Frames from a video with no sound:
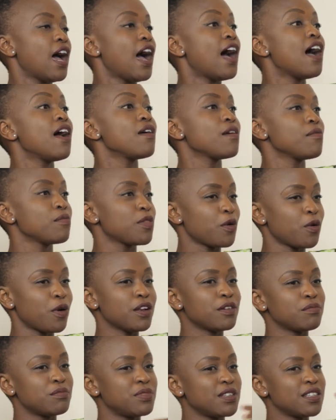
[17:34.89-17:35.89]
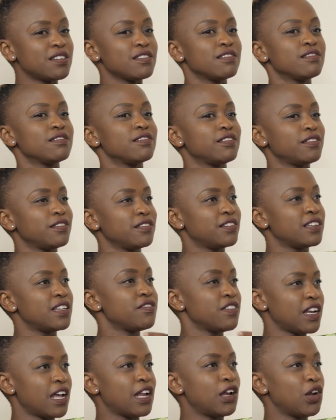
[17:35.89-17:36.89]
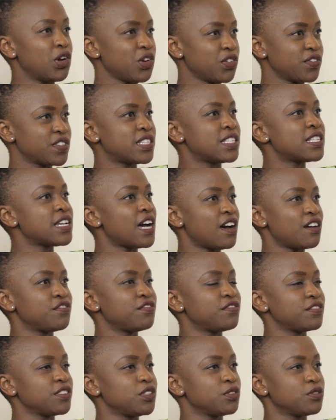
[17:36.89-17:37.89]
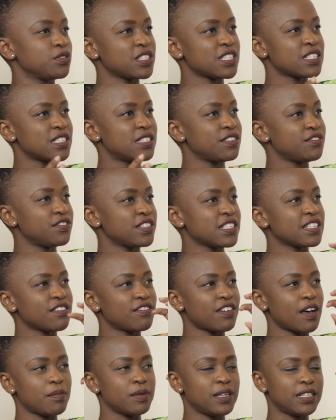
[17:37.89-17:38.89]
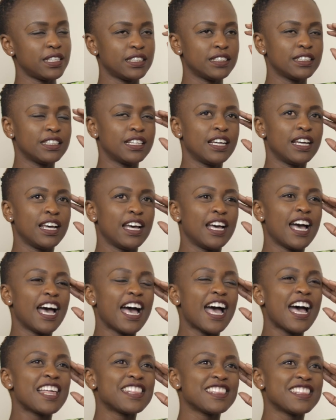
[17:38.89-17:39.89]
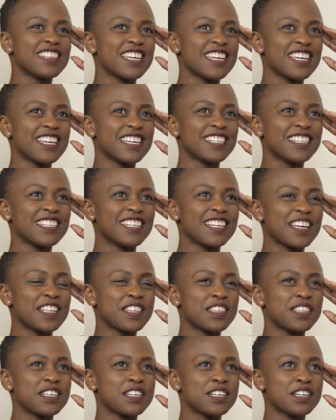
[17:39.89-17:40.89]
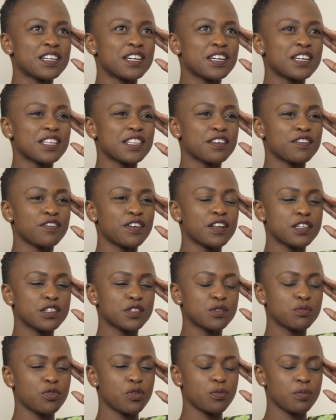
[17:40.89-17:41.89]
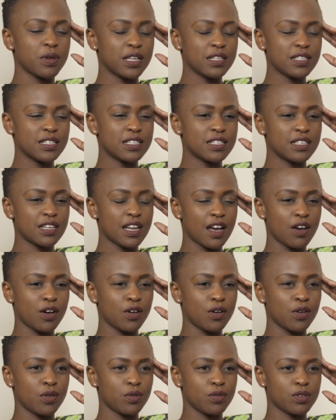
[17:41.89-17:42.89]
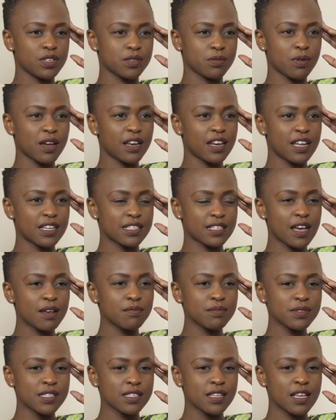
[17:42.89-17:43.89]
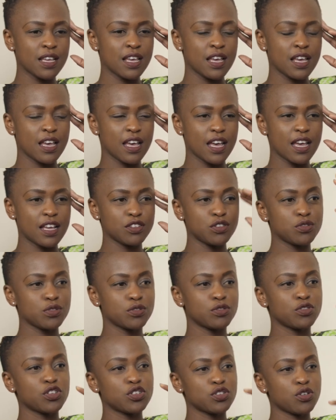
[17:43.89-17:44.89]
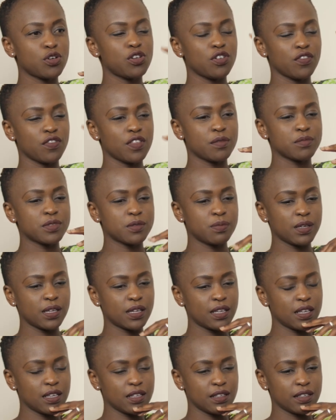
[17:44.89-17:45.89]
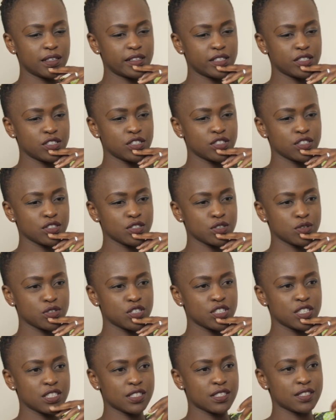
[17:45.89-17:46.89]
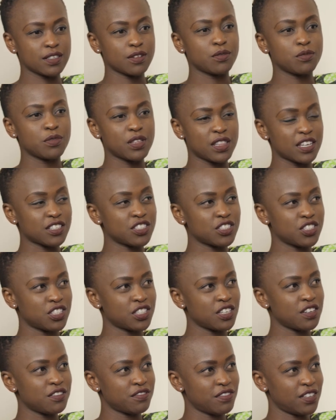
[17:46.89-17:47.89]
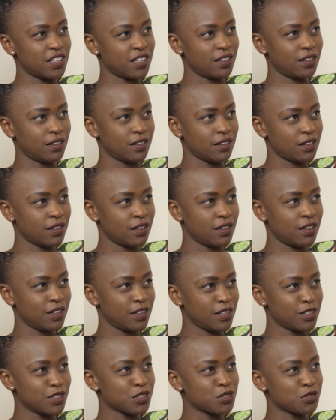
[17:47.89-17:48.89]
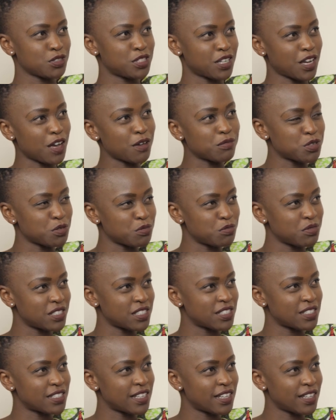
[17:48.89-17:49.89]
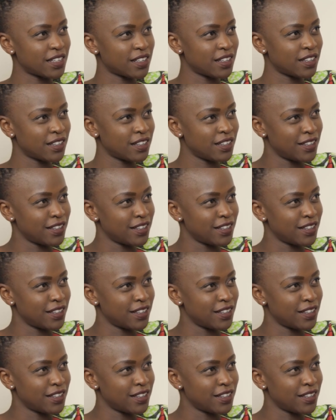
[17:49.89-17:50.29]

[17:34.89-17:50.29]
I am the one being given a lot of stuff, you know, just different stuff happening. And then I think the funniest moment now was one nurse comes and, you know, not all of them speak English. So she's with a shaving. So she comes to me, she's like,